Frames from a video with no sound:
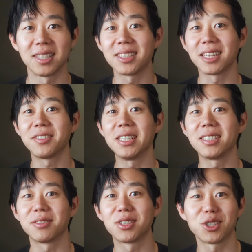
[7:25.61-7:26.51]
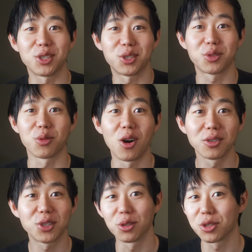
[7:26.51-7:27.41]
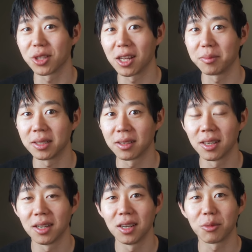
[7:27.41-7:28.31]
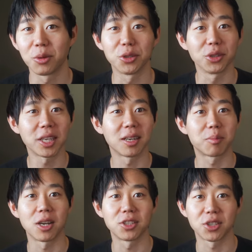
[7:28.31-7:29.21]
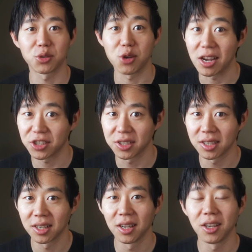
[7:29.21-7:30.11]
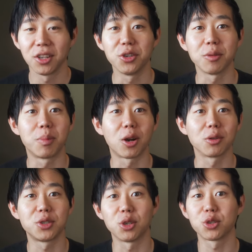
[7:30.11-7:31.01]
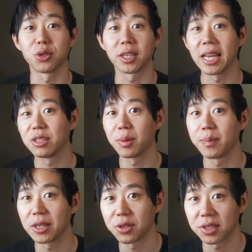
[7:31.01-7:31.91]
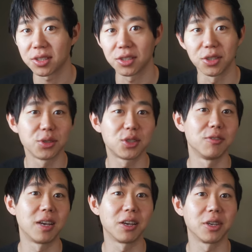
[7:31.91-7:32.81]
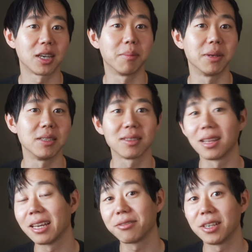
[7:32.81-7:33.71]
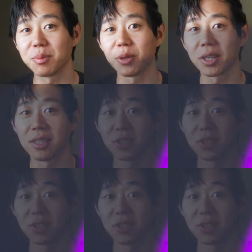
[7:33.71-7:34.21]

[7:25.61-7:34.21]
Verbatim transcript: Since N F Ts have such a strong social element, when you're looking at a project's traction, you can borrow social engagement metrics used to evaluate companies like Facebook and